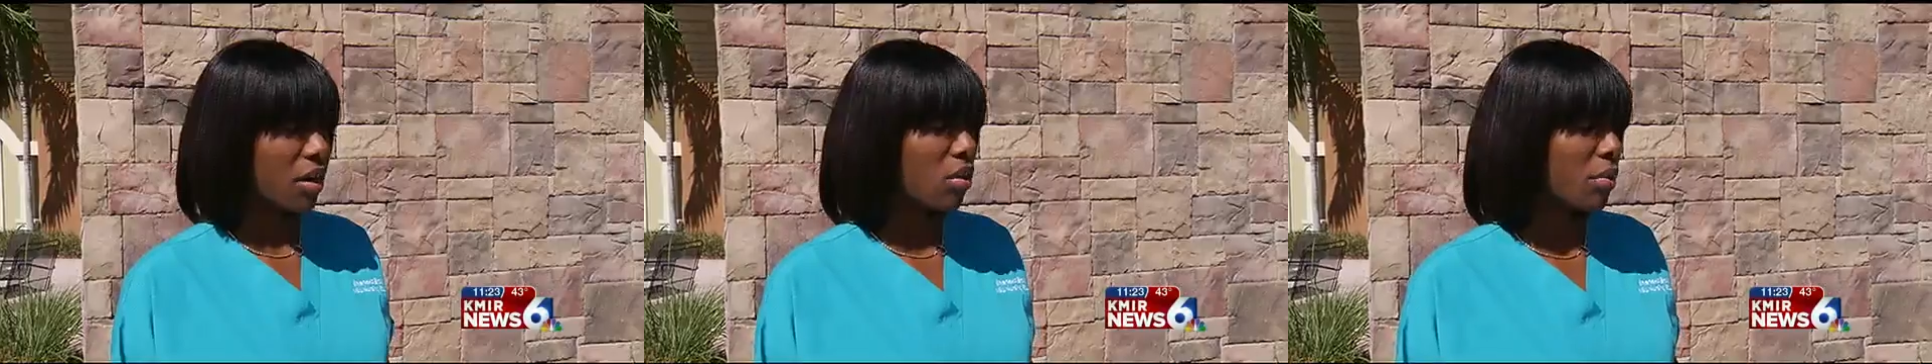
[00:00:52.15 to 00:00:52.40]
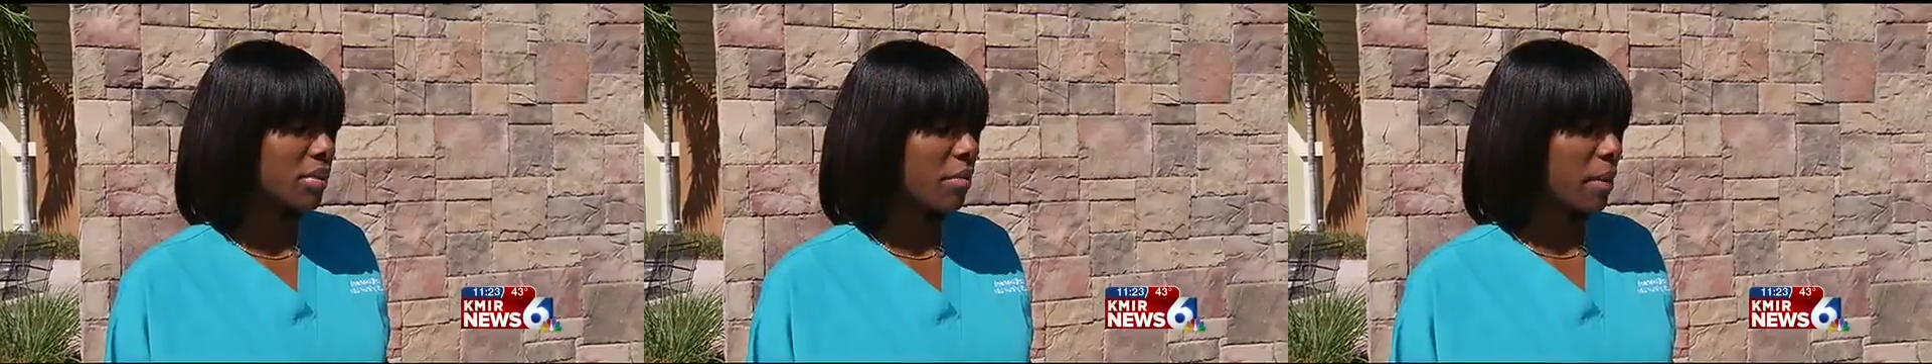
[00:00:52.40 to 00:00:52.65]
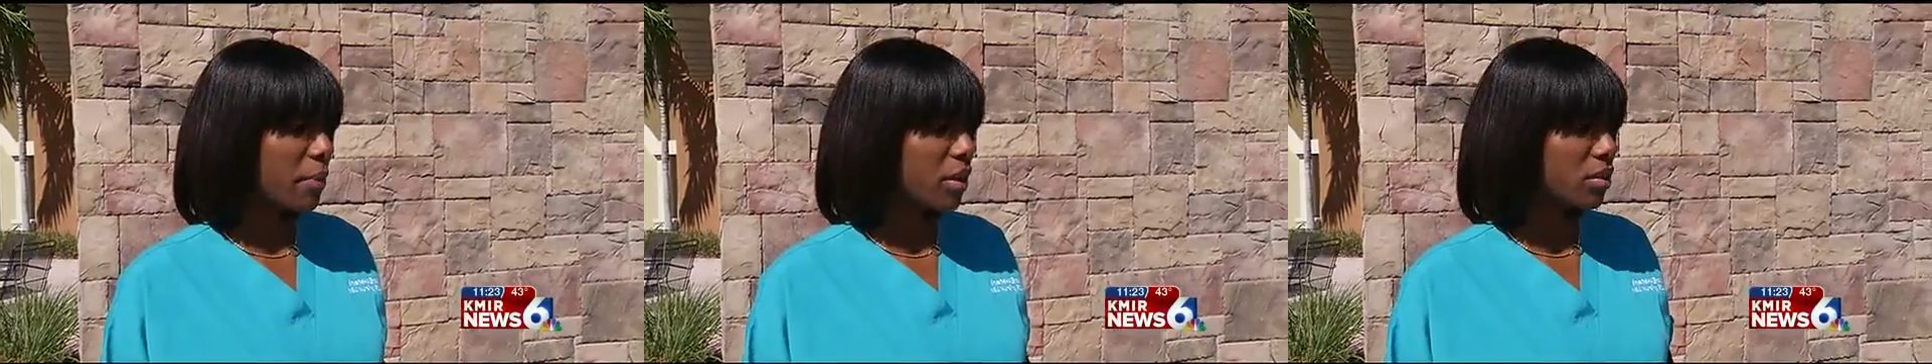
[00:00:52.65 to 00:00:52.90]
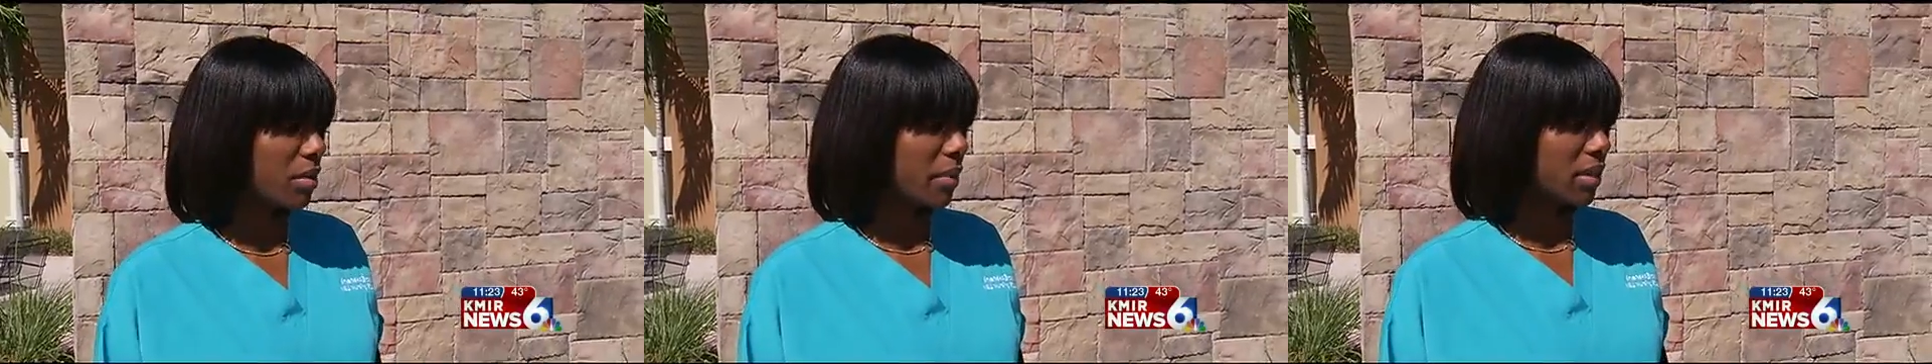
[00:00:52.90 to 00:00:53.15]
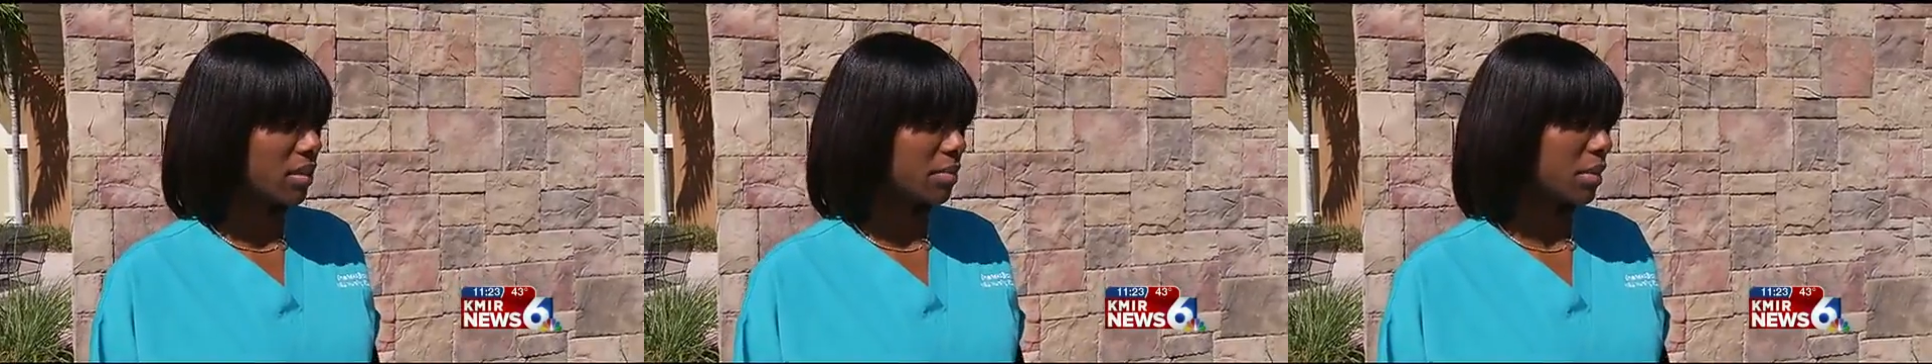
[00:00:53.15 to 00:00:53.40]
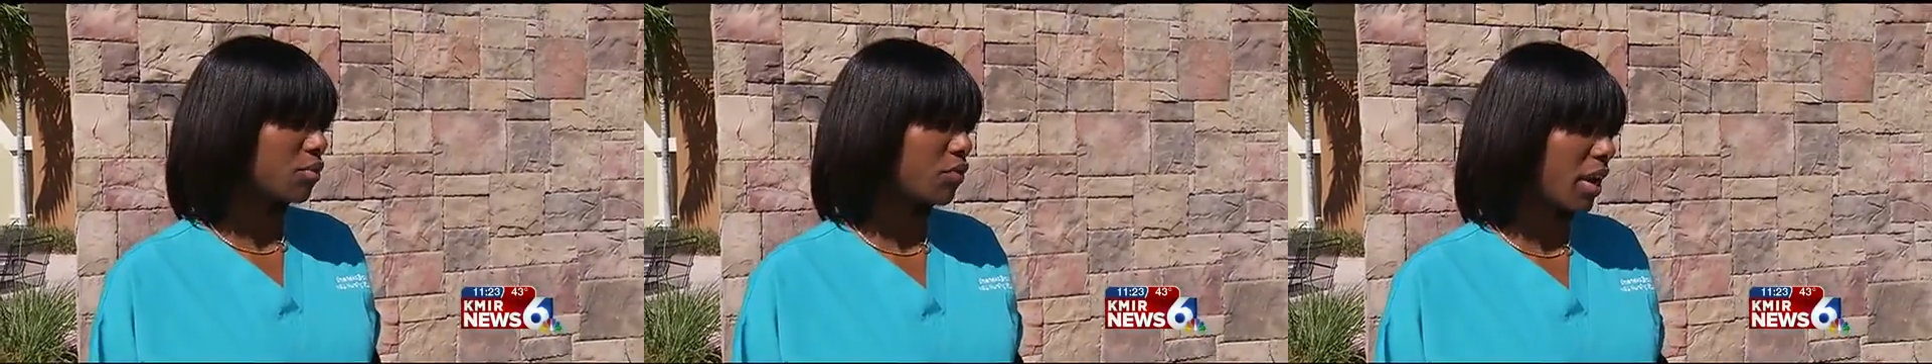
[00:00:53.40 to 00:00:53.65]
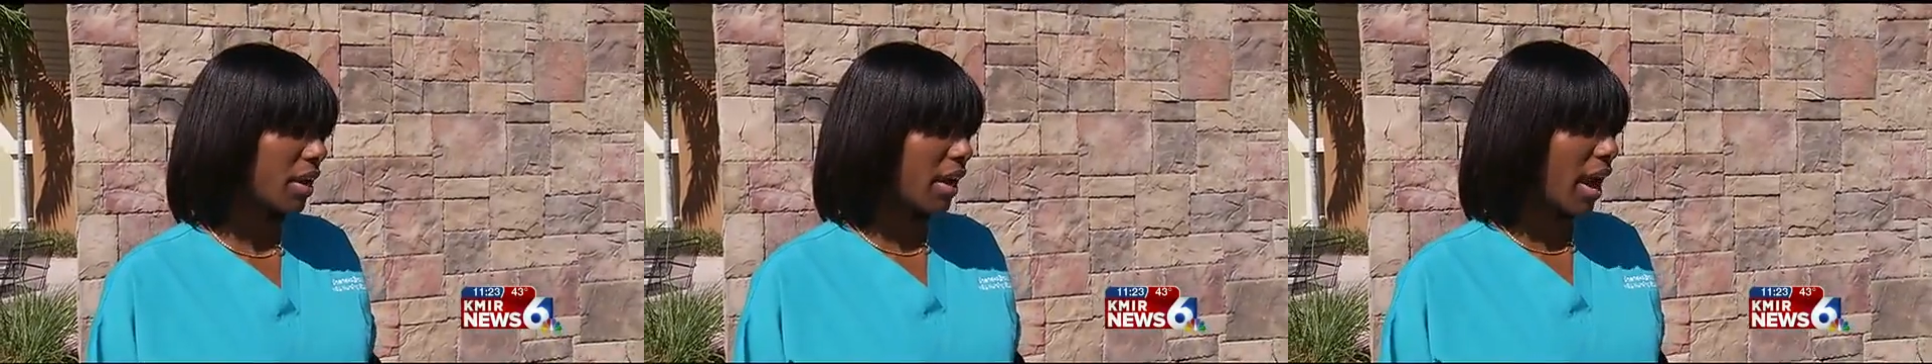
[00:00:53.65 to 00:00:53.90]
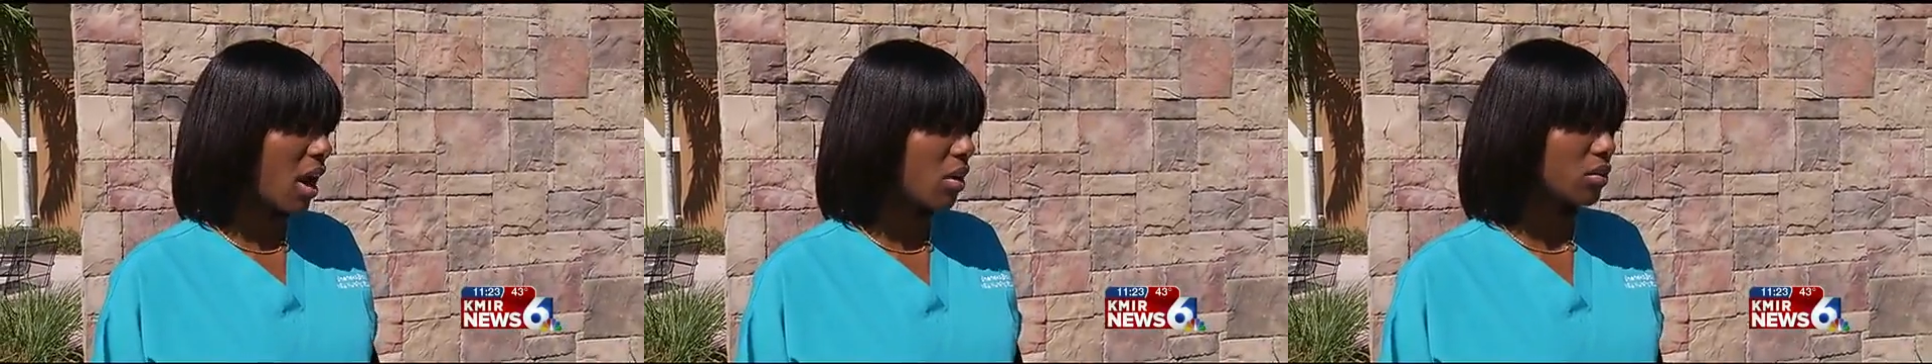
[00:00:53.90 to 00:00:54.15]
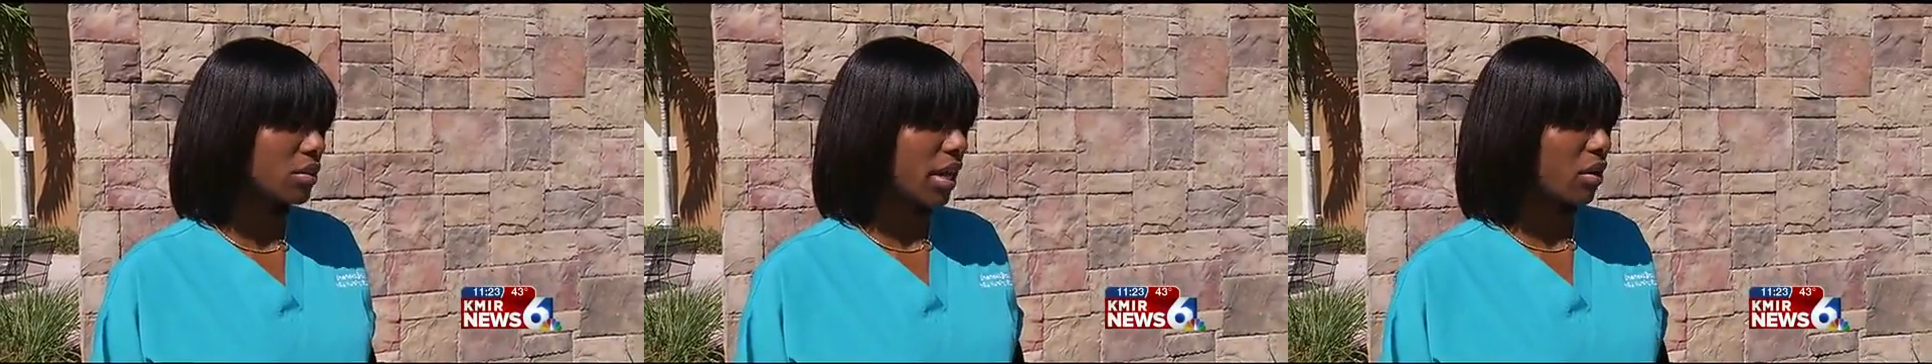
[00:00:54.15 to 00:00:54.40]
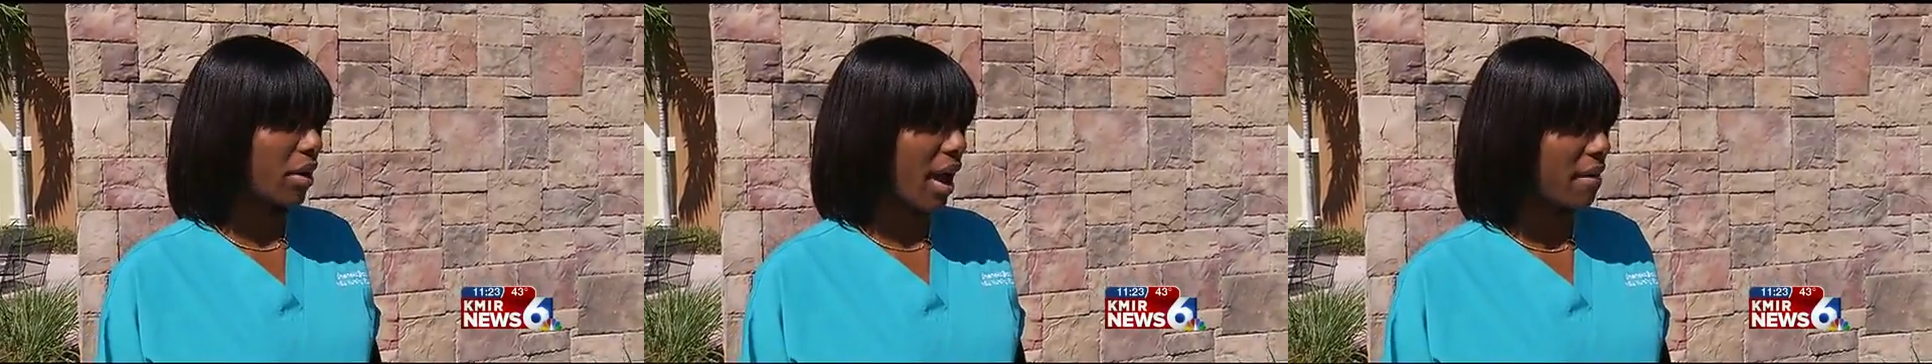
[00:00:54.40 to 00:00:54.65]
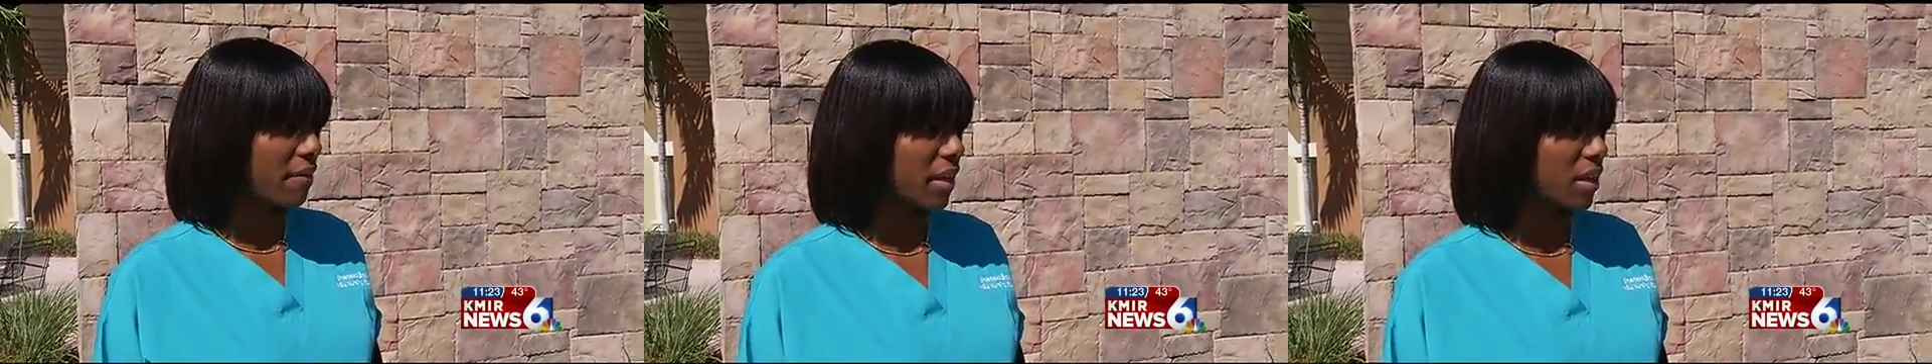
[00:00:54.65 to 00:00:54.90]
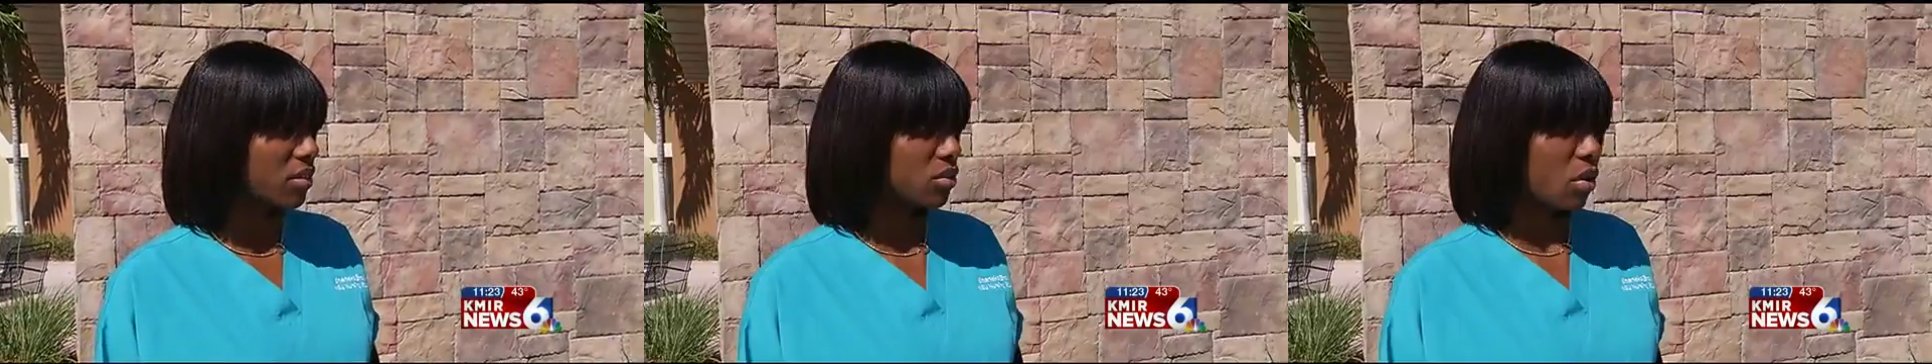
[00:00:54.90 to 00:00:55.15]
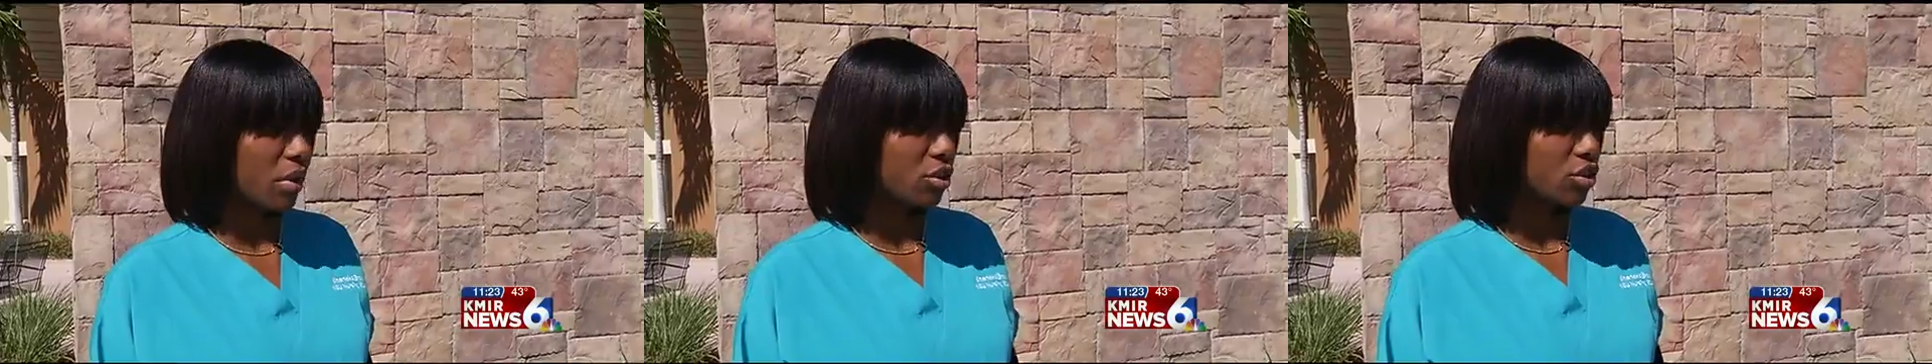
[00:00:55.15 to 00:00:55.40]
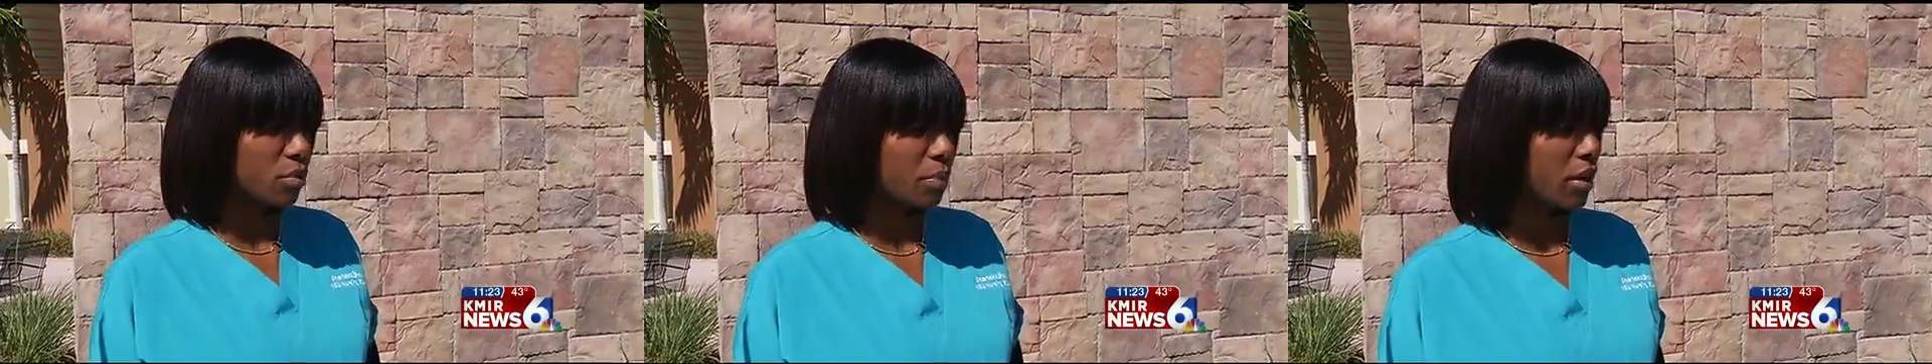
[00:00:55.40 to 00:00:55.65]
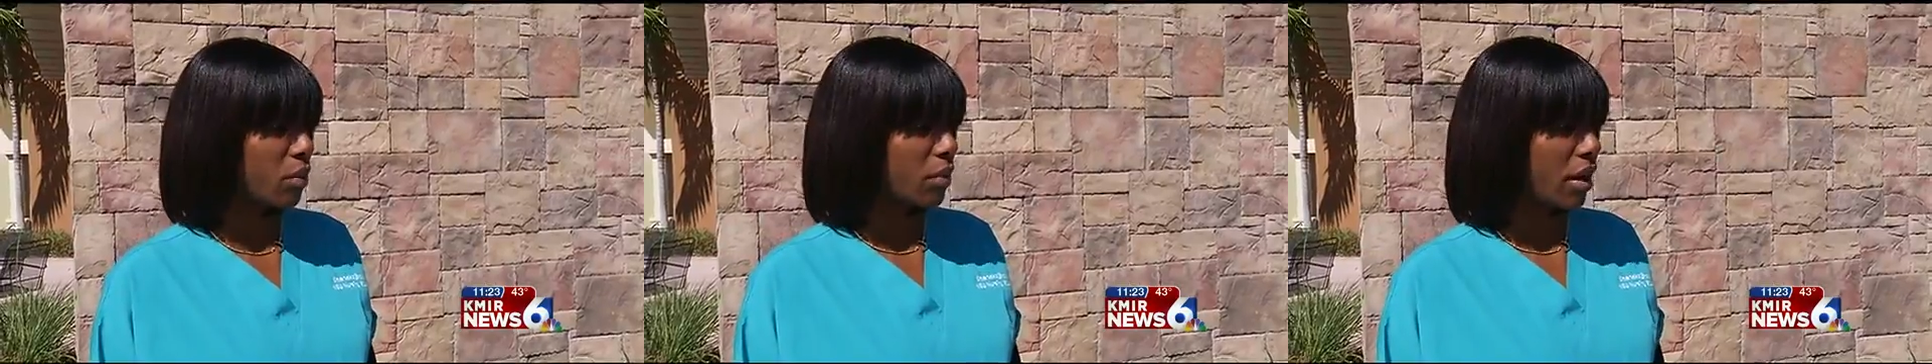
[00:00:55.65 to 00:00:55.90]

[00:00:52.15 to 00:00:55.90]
I don't always have my purse on me. Sometimes I run out of the house, I don't have it, so I just put it